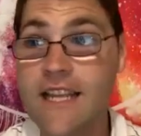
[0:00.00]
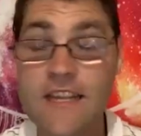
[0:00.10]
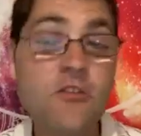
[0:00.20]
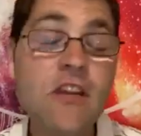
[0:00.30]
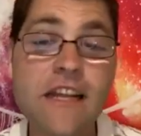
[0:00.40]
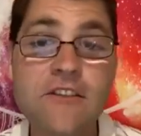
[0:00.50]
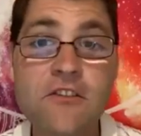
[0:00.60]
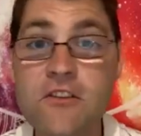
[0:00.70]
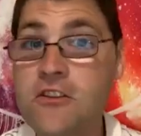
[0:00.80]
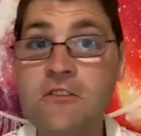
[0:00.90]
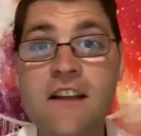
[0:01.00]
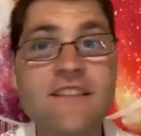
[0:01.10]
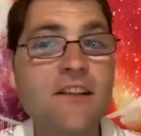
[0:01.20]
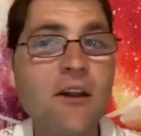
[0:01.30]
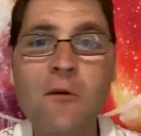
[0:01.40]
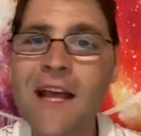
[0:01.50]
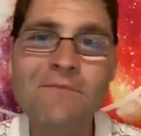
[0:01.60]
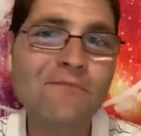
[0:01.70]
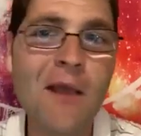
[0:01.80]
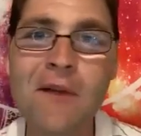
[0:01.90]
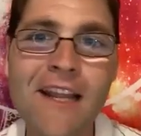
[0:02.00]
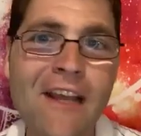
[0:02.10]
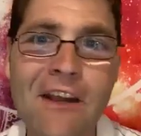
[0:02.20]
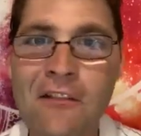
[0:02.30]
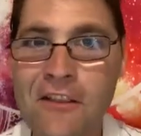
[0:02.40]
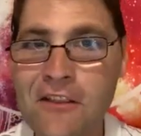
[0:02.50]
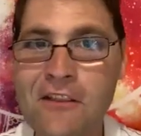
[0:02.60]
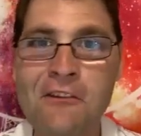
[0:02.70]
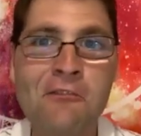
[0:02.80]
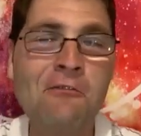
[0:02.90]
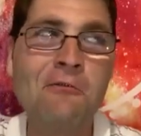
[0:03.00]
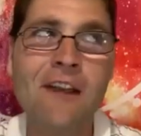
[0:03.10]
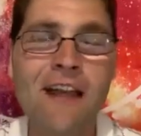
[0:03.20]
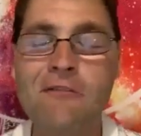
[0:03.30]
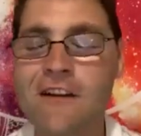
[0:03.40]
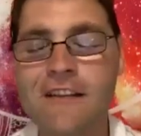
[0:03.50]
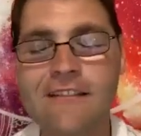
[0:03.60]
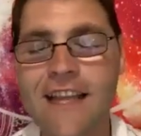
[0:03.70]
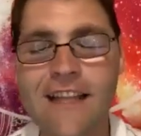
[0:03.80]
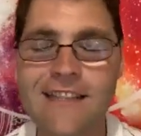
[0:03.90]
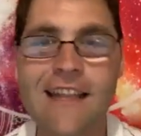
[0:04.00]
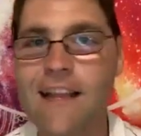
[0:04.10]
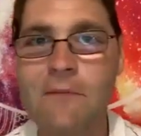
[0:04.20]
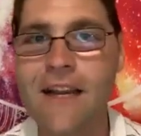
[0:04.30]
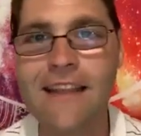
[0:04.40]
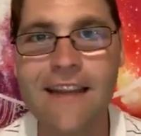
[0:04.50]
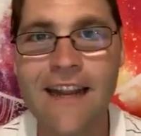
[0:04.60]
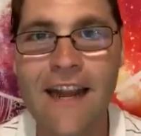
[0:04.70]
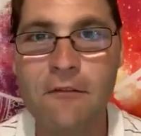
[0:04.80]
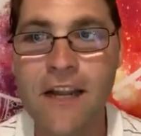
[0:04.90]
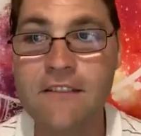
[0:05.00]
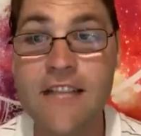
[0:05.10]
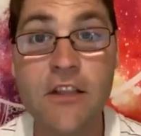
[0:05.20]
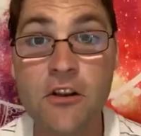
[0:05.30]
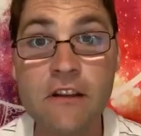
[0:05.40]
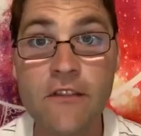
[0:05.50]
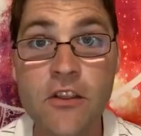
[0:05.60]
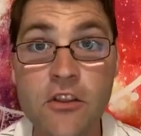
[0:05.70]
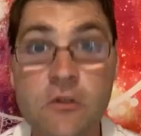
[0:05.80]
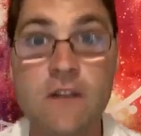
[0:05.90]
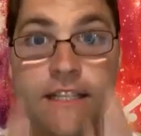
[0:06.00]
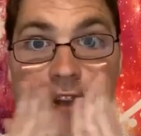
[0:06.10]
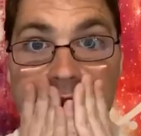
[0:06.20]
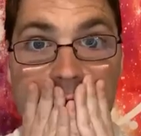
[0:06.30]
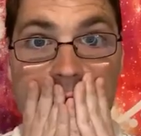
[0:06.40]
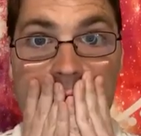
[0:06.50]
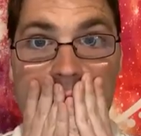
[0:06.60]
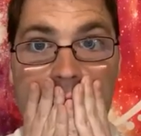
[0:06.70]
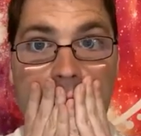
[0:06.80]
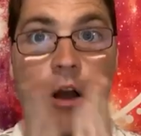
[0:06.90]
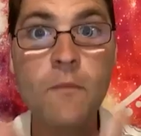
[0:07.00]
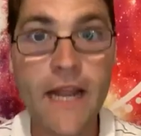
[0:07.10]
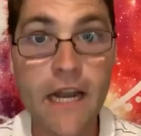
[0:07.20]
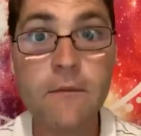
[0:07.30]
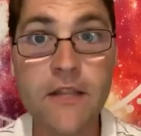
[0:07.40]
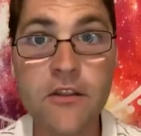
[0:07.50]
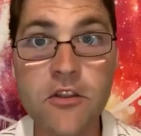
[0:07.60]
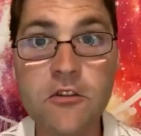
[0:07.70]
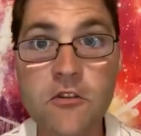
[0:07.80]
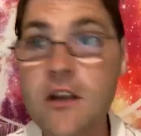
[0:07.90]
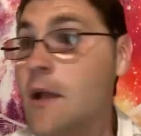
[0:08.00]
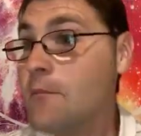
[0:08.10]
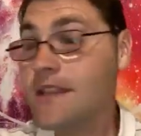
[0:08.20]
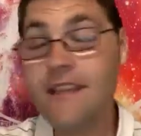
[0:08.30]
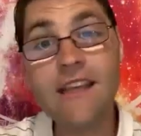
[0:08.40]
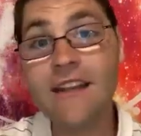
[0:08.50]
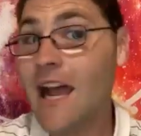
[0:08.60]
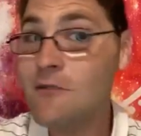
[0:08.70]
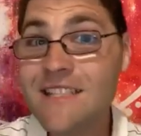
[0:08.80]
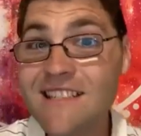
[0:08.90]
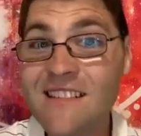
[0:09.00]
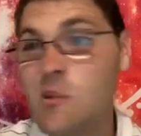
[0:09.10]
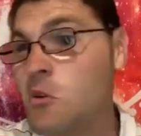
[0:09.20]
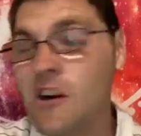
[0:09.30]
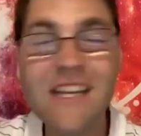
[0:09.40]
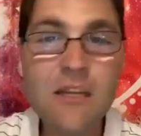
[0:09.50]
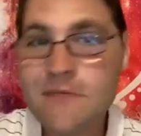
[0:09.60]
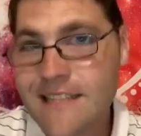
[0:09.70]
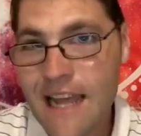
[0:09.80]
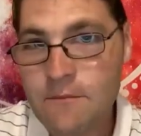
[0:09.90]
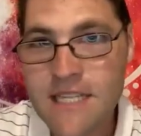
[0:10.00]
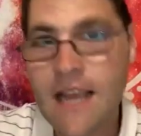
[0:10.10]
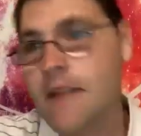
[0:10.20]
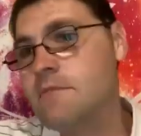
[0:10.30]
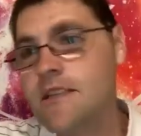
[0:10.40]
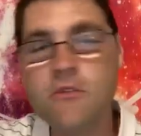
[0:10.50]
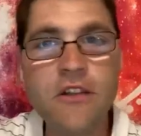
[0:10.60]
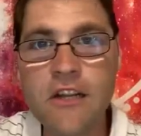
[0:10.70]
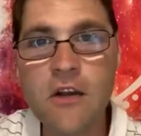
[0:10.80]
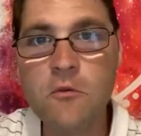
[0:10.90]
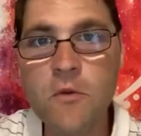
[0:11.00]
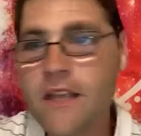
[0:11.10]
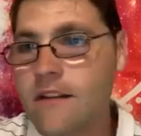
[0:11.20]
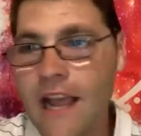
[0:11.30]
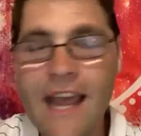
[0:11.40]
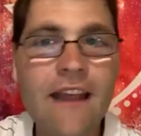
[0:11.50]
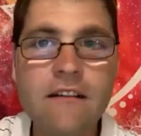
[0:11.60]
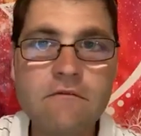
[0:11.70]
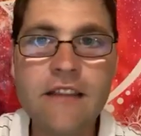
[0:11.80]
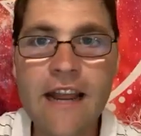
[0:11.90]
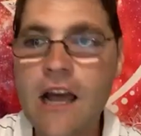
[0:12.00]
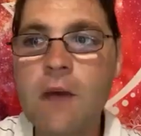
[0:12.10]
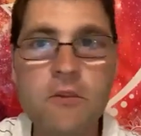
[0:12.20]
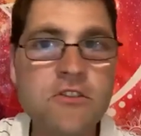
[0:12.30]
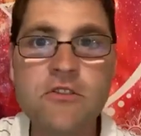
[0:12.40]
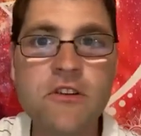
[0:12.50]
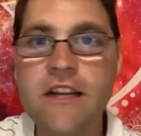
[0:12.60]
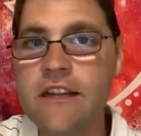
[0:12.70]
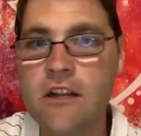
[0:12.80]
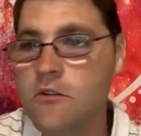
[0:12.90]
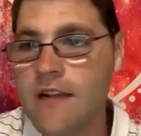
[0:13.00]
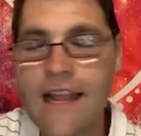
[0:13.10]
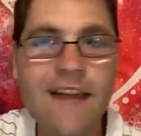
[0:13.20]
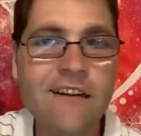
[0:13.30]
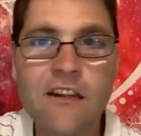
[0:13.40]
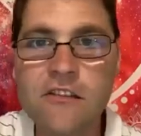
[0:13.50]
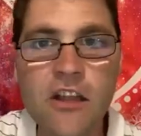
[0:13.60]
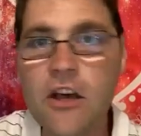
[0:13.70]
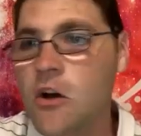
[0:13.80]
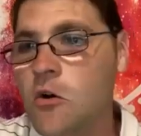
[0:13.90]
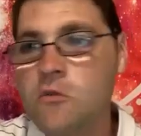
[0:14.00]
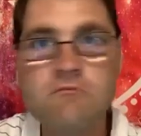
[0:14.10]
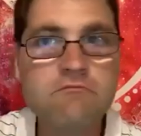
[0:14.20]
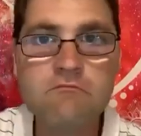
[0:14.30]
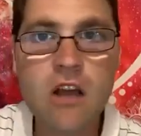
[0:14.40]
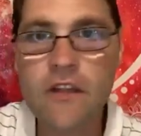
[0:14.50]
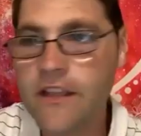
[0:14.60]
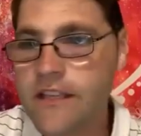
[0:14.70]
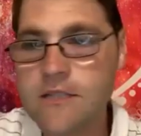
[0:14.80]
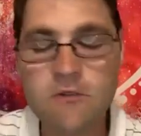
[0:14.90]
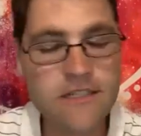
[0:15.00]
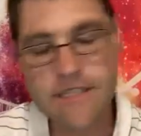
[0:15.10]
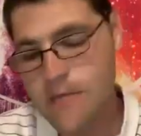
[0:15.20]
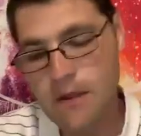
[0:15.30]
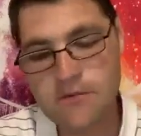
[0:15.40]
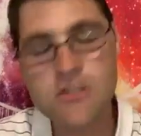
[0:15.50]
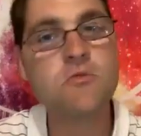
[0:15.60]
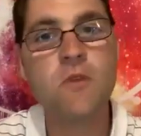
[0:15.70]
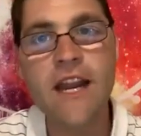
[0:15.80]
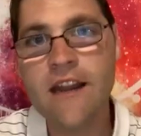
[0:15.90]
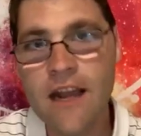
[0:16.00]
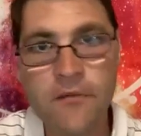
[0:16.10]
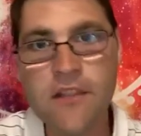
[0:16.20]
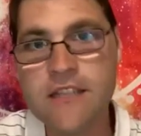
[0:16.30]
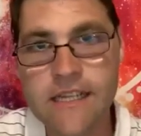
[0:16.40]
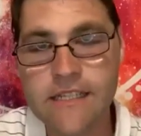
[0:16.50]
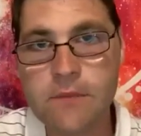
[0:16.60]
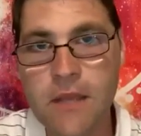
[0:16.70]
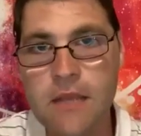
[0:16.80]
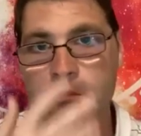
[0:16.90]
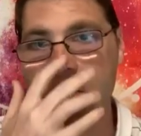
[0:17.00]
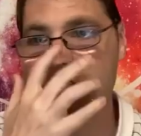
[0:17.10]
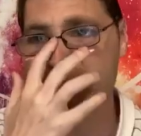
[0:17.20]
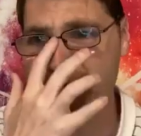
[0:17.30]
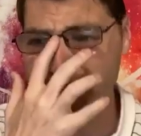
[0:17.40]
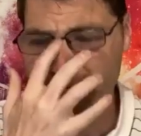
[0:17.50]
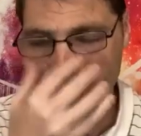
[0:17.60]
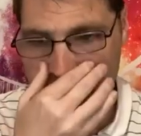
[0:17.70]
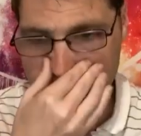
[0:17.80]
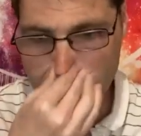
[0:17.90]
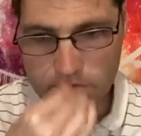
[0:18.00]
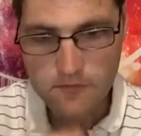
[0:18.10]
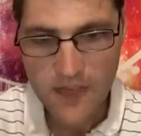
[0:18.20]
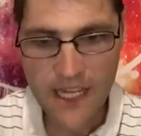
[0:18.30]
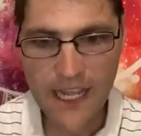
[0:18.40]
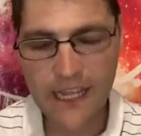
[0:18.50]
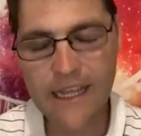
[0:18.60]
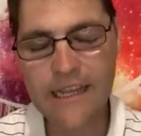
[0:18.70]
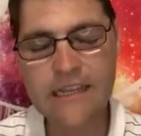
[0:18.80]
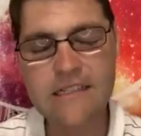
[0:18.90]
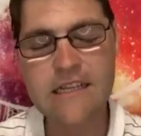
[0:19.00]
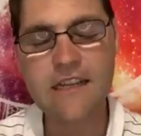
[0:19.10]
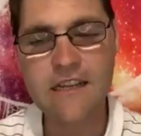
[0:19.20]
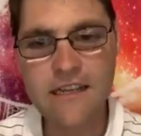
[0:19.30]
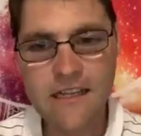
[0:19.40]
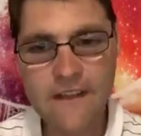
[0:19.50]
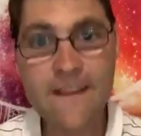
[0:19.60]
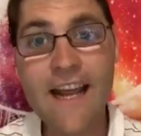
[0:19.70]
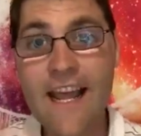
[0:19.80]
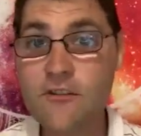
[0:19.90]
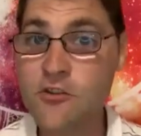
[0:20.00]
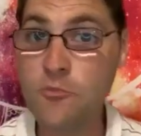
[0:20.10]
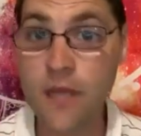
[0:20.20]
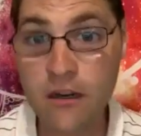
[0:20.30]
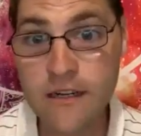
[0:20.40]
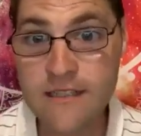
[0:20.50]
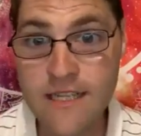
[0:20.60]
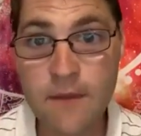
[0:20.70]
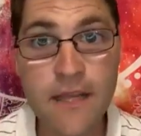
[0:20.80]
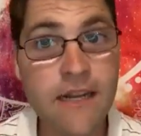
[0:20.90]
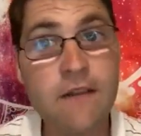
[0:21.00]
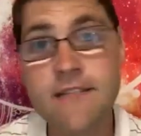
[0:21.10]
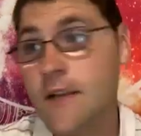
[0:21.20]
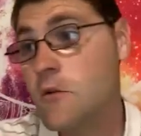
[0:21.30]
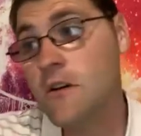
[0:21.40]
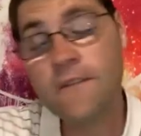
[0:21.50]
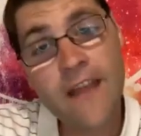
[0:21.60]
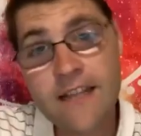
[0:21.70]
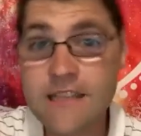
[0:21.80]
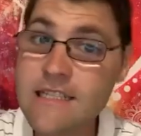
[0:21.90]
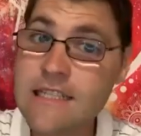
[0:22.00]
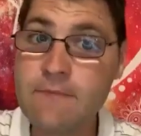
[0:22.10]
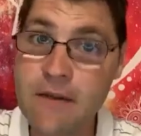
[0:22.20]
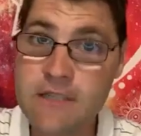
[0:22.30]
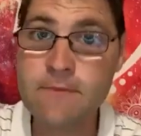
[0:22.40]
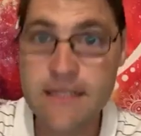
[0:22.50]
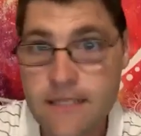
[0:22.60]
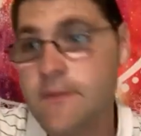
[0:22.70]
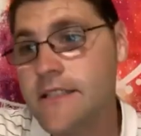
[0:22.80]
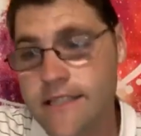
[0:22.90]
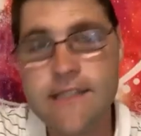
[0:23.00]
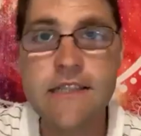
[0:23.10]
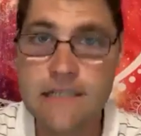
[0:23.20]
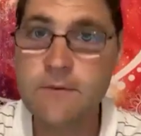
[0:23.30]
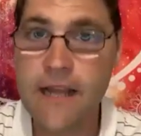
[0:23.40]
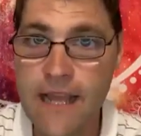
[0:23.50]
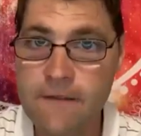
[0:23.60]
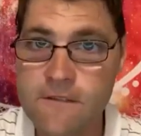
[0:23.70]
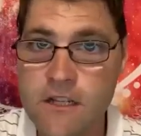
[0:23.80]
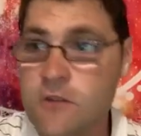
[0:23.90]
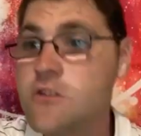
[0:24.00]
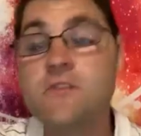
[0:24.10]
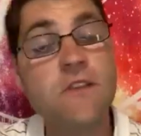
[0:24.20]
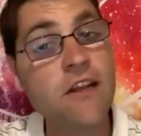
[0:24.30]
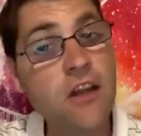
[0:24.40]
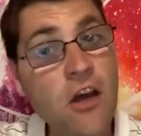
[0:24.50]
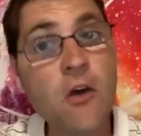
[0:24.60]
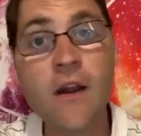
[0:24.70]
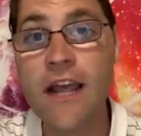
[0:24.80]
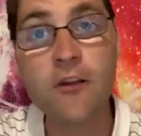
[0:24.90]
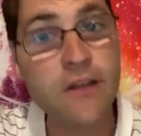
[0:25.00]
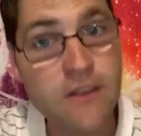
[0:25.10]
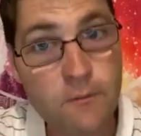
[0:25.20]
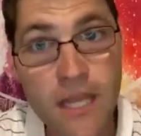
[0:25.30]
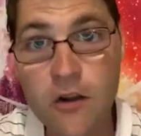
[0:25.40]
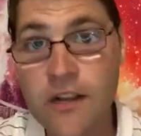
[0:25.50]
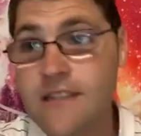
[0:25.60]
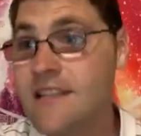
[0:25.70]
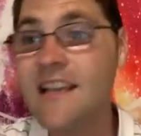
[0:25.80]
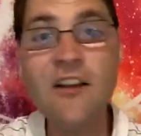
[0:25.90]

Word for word: was like, you can enter the queue. And I was like, you know what? I'm going to enter the queue, whatever. Like, I sound like I'm going to get in anyway. And it's like, you're in the queue. And I was like, oh my God, I'm in the queue. But then I was still at work. It was nap time. So, you know, we had that opportunity. You know, I had it on low. All the kids were asleep. I was just writing out the daily papers. And then I had two parents come in and I was like, well, that this is my responsibility. So this is what I have to go to. So I go and I greet the parents.